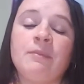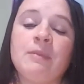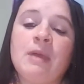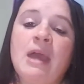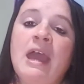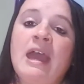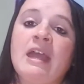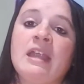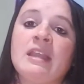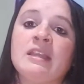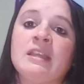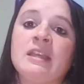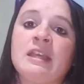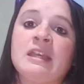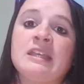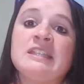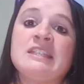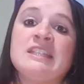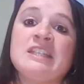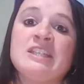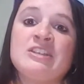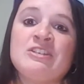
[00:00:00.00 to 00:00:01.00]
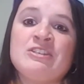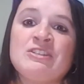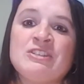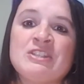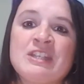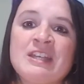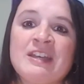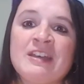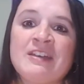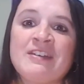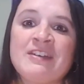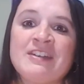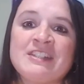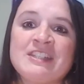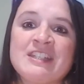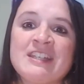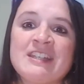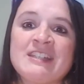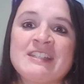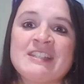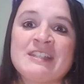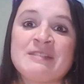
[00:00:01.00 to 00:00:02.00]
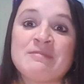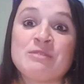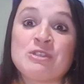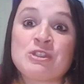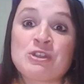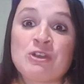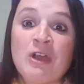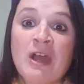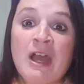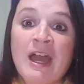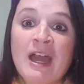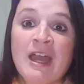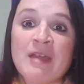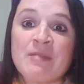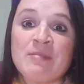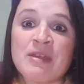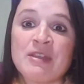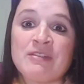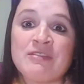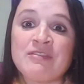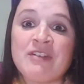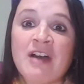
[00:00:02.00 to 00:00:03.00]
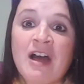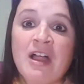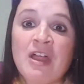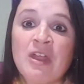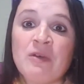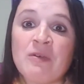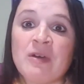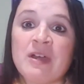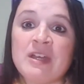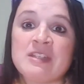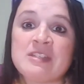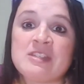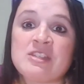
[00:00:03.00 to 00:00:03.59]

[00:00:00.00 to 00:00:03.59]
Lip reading: and continue to subscribe and follow us